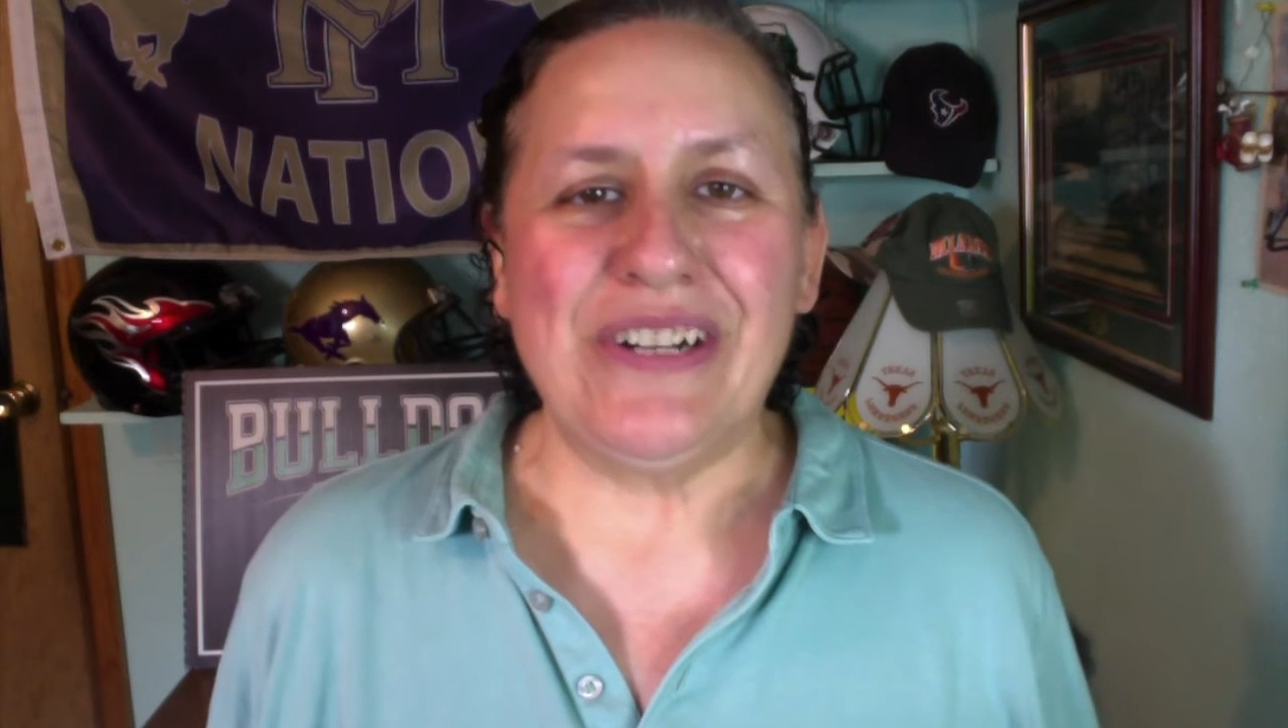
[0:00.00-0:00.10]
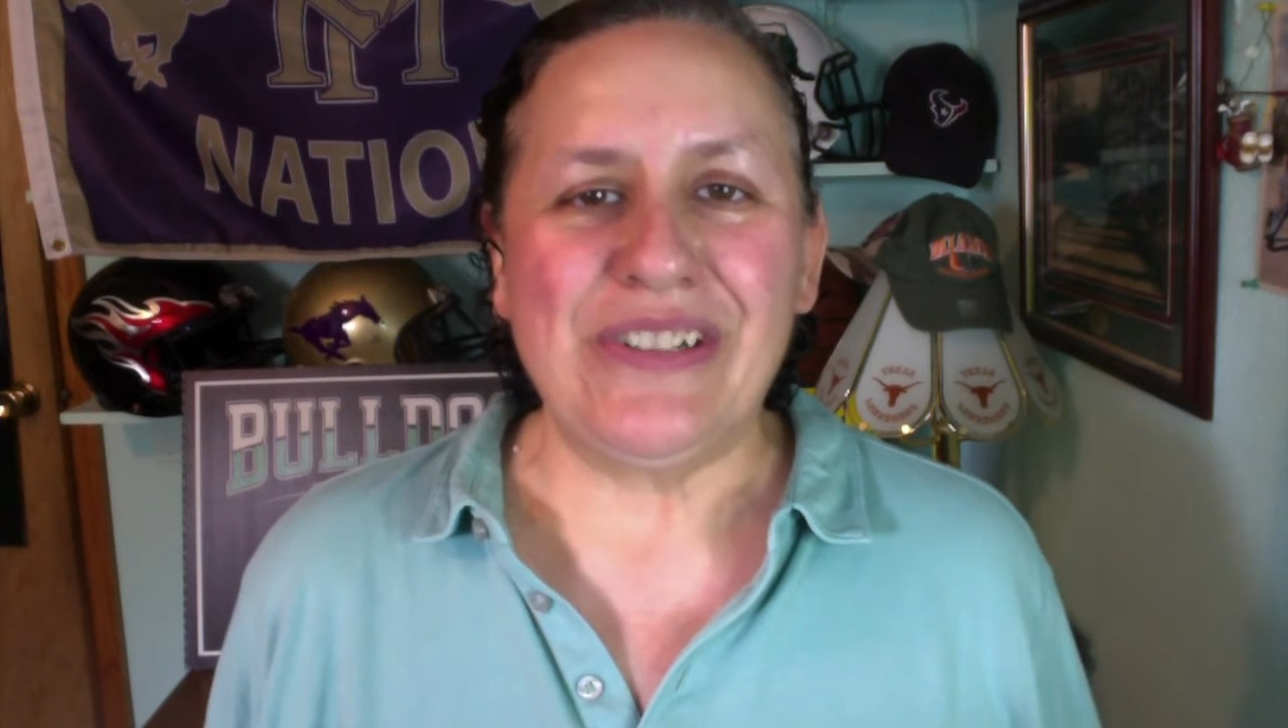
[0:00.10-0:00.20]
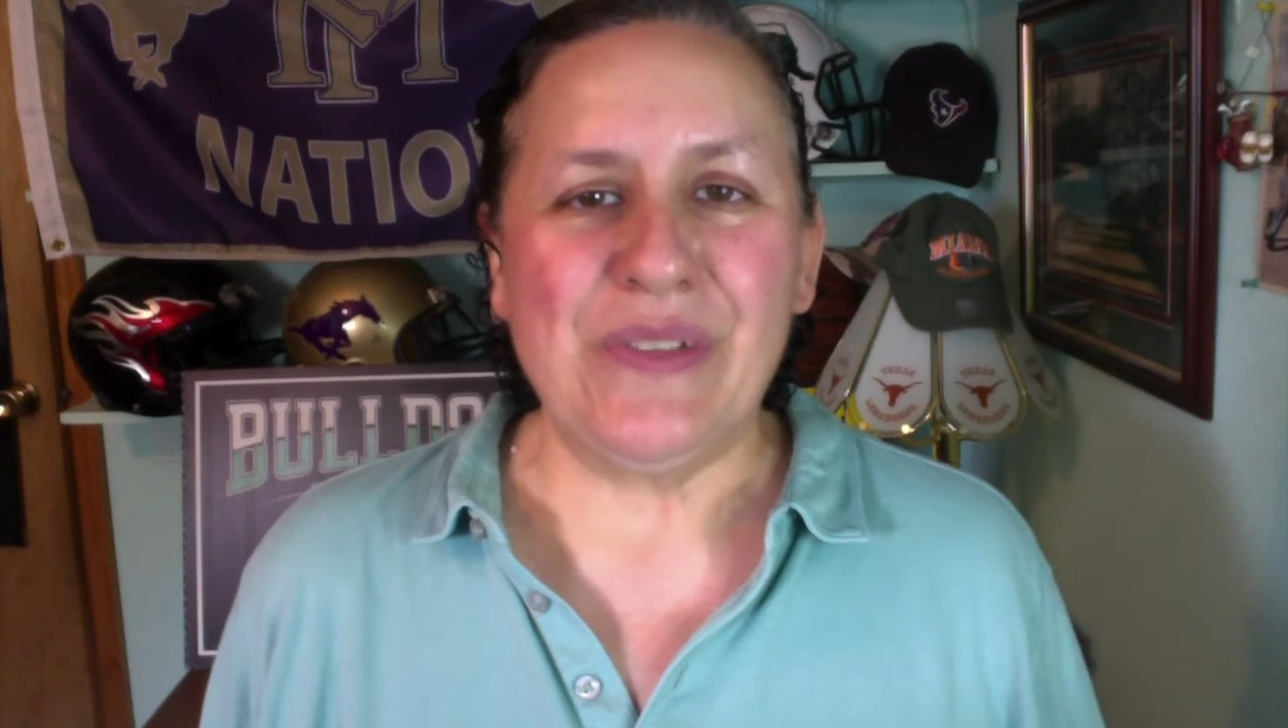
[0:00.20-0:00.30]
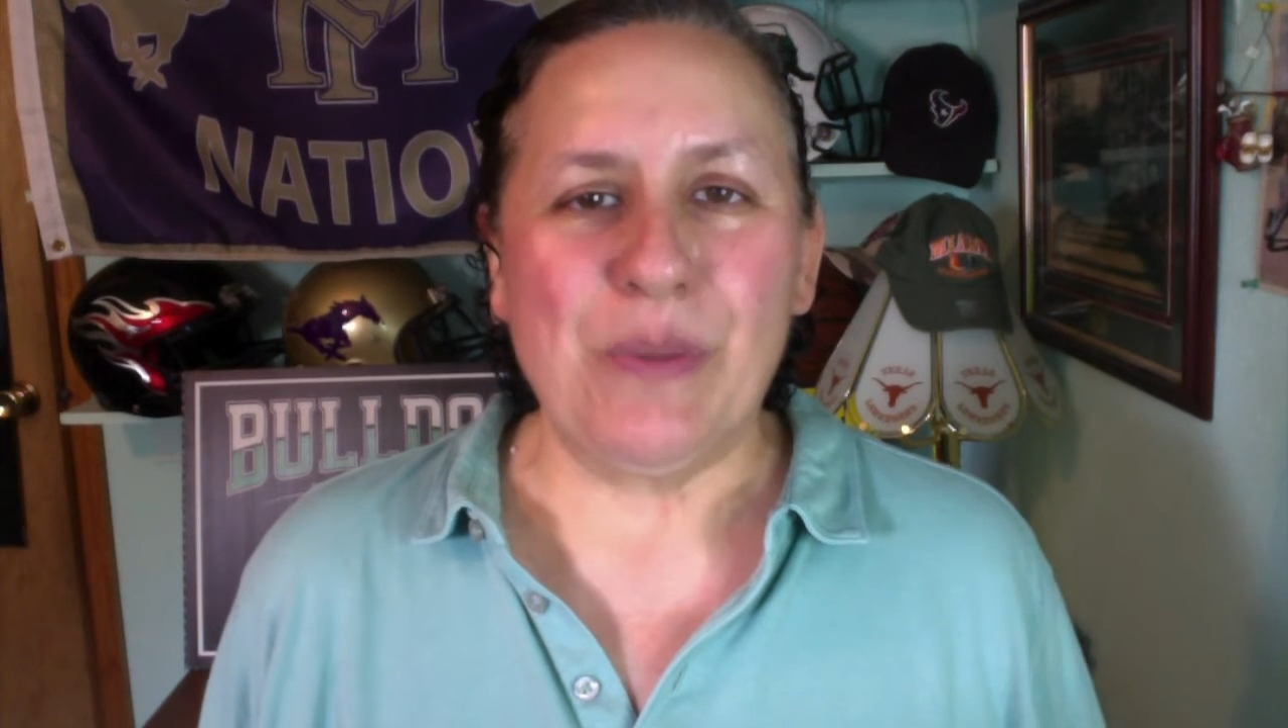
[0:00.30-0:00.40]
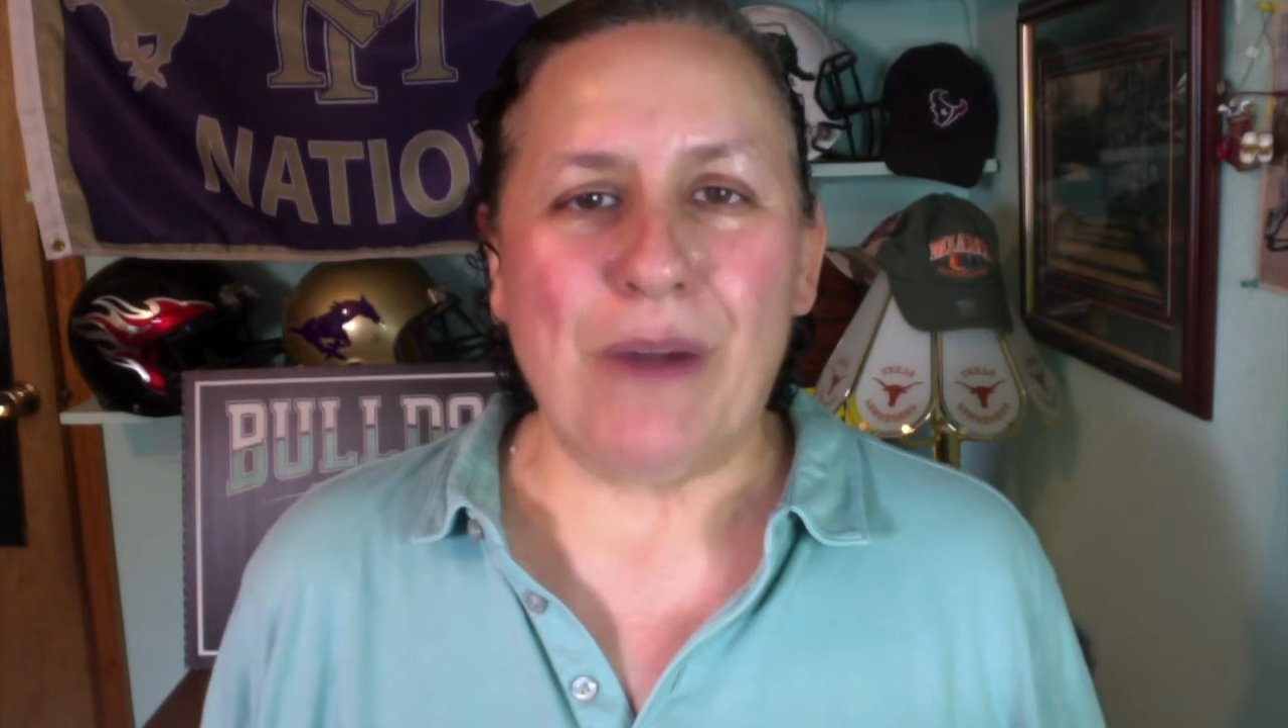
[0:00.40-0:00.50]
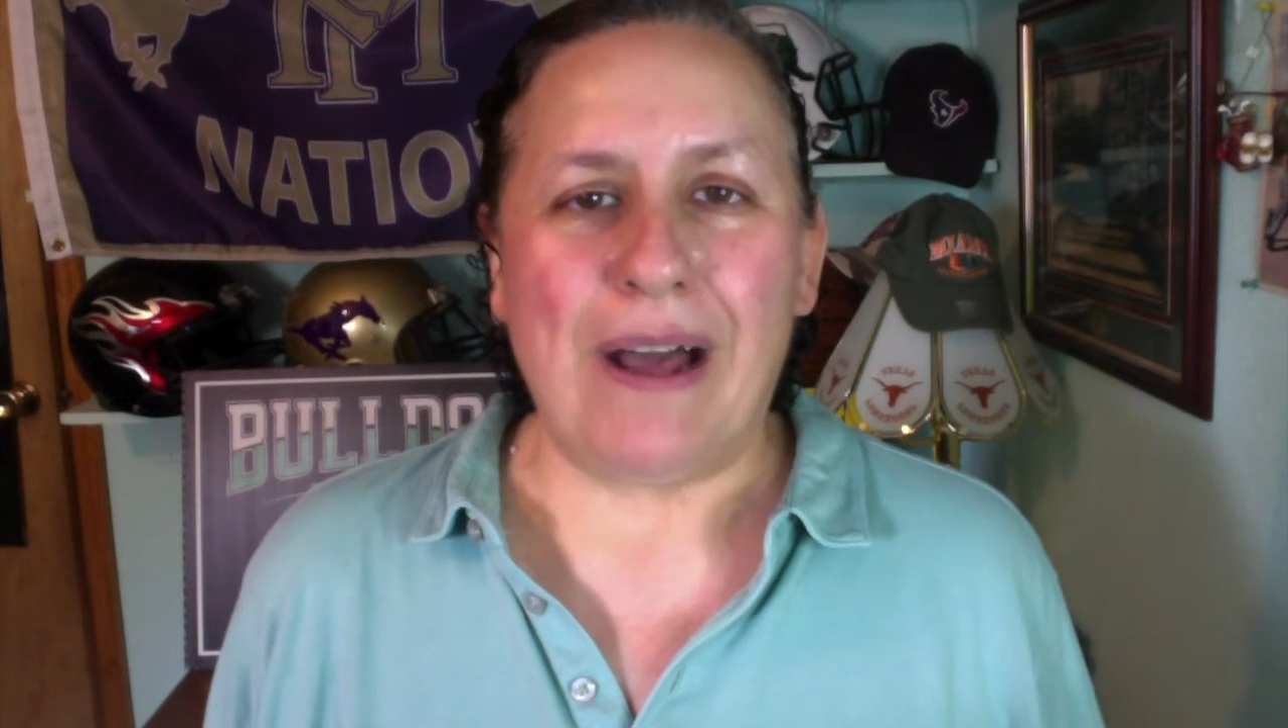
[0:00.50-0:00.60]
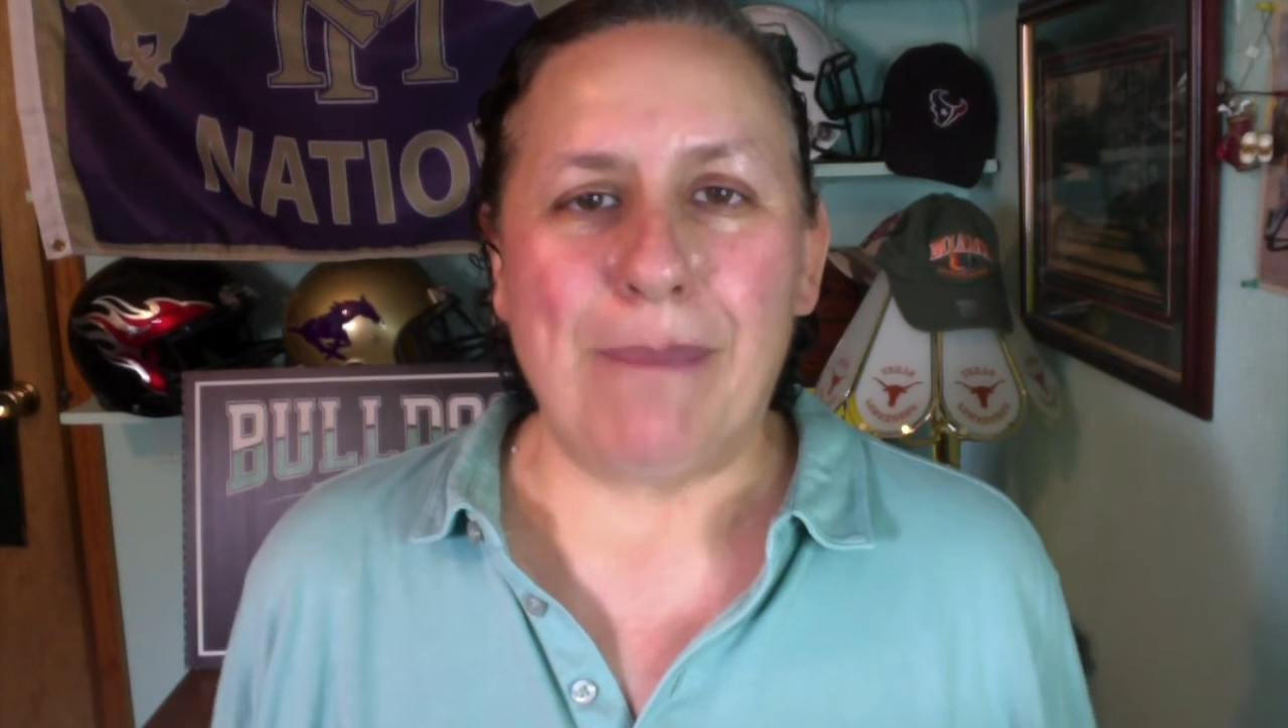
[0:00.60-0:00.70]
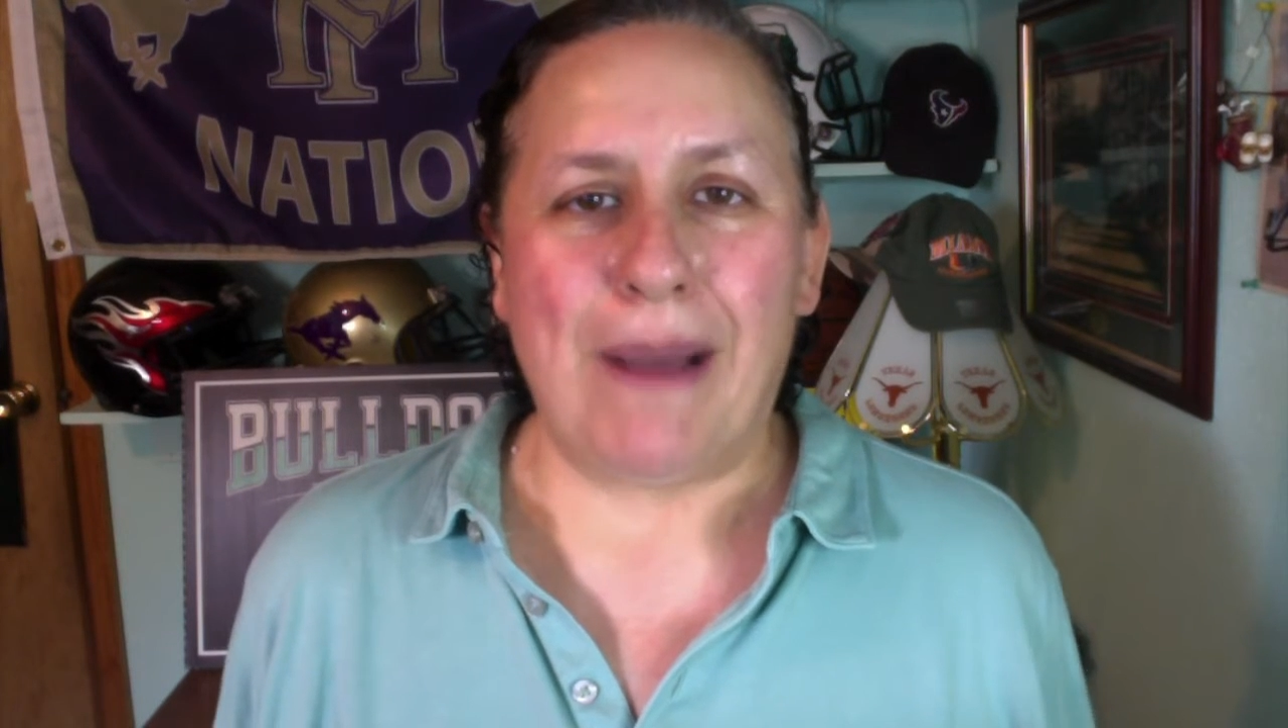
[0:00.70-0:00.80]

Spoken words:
edition of the Broad